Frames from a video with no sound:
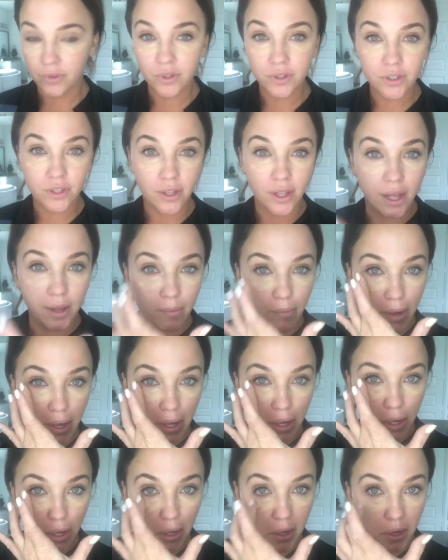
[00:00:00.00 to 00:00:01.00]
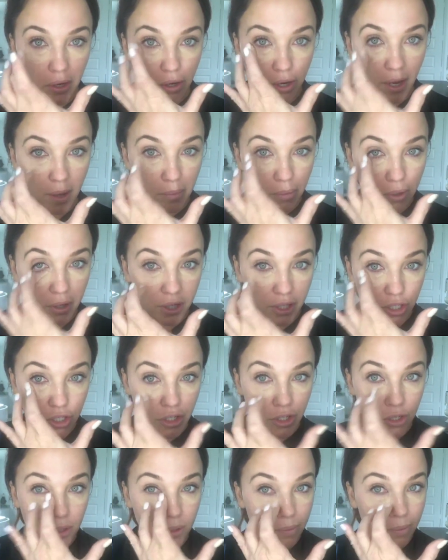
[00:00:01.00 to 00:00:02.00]
so that way you're not putting
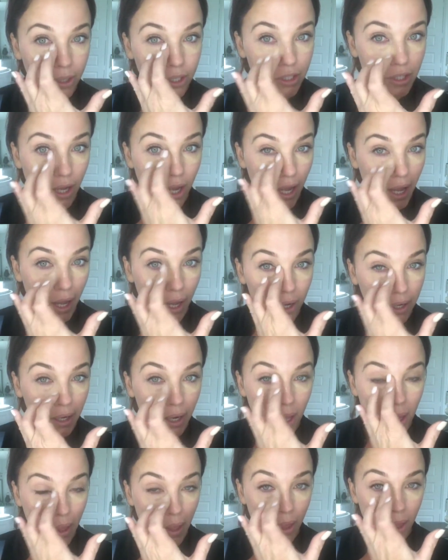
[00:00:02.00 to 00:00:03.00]
too much on.